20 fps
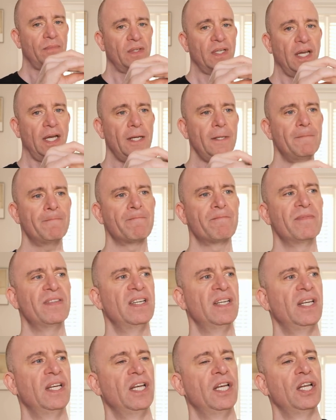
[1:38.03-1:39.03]
Okay,
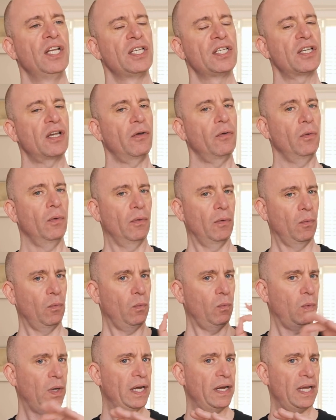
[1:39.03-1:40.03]
so
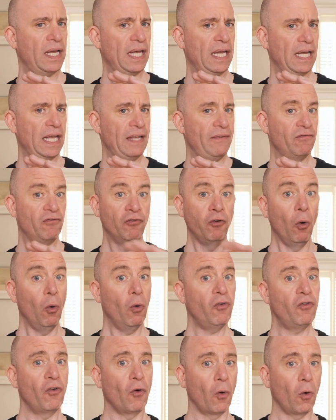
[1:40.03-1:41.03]
we're in
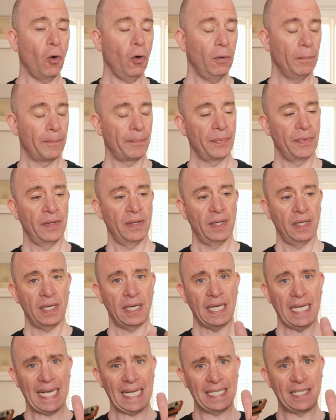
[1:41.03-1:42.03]
4-4,
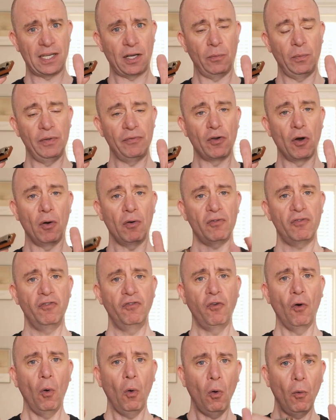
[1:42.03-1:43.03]
so we've got
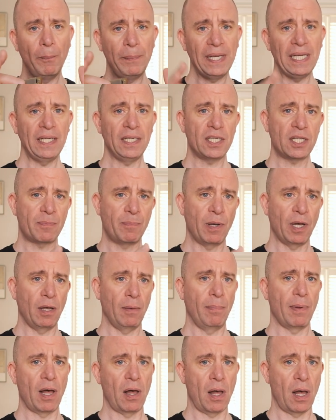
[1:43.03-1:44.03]
four beats per
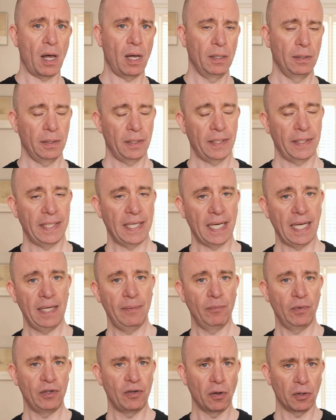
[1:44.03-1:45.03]
bar, okay,
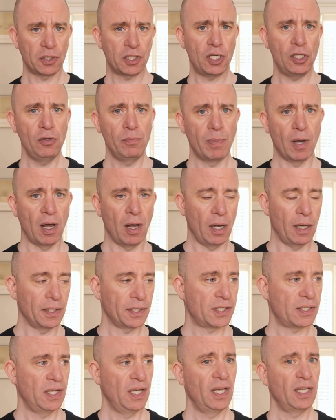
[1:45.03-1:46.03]
and we've got two
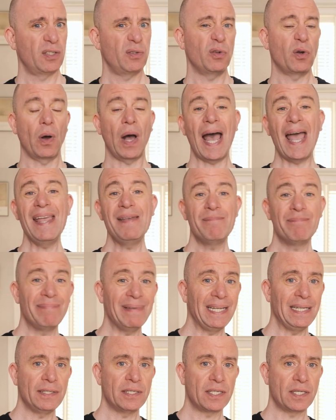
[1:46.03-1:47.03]
bars, so we've got eight
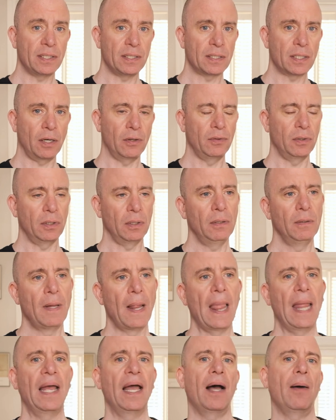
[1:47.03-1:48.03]
beats in total,
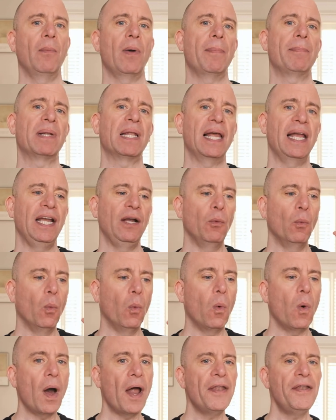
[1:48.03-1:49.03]
and we're
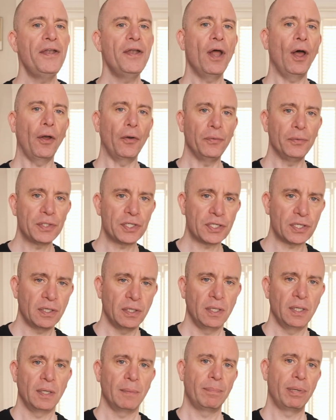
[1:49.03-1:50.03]
playing one note
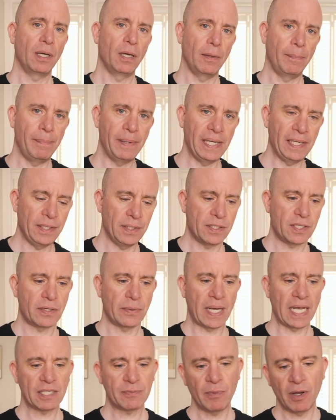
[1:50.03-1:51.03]
per beat.
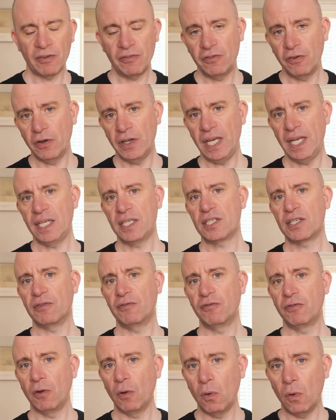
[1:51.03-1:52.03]
So as my foot hits the
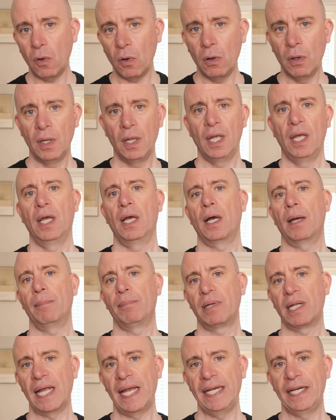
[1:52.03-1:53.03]
floor, I'm
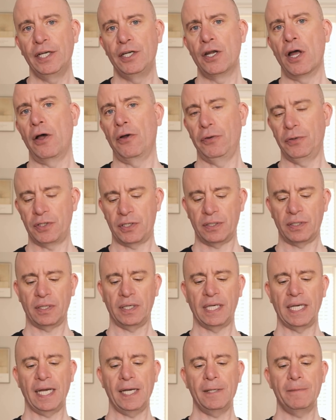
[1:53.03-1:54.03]
playing a note,
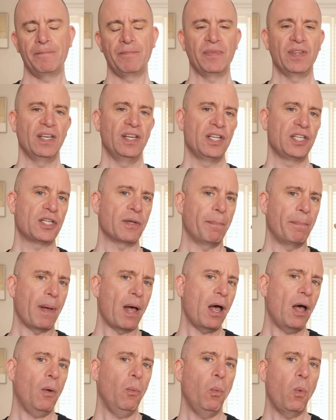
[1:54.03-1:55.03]
okay? So
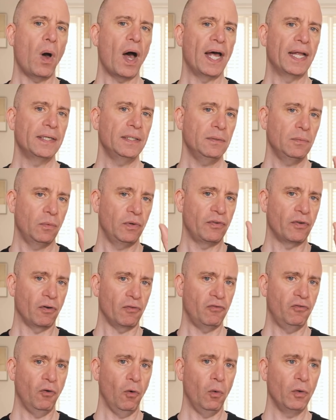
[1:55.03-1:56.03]
bar one, we've got
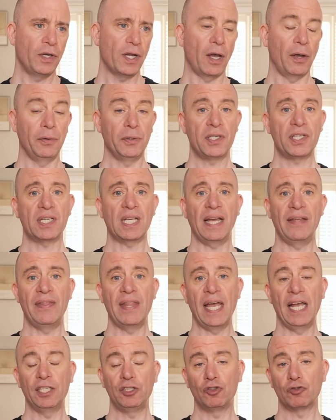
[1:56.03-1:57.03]
four notes, and
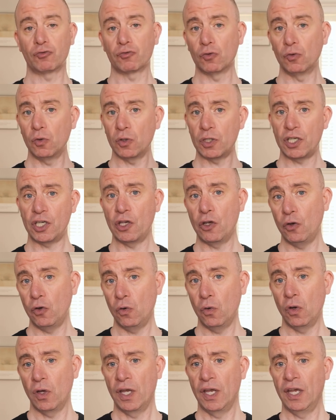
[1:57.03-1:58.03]
they're draw
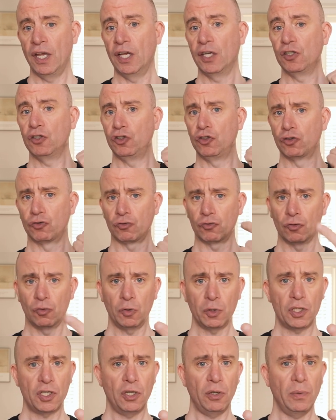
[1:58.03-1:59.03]
two
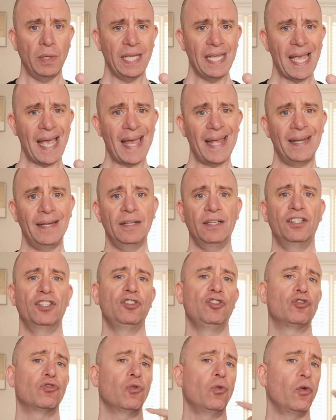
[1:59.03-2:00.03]
again,
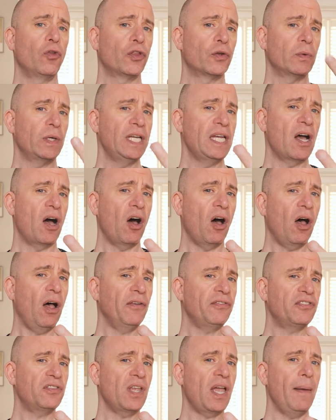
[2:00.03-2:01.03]
draw three,
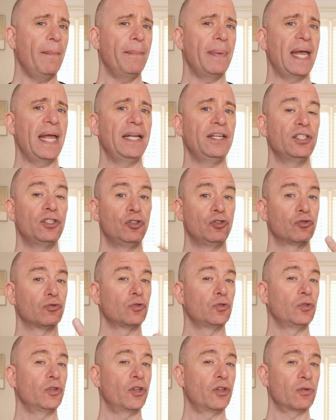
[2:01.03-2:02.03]
half step bend,
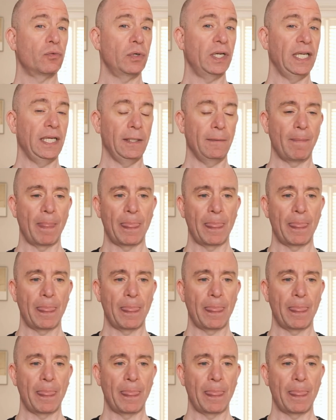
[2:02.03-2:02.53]
draw three.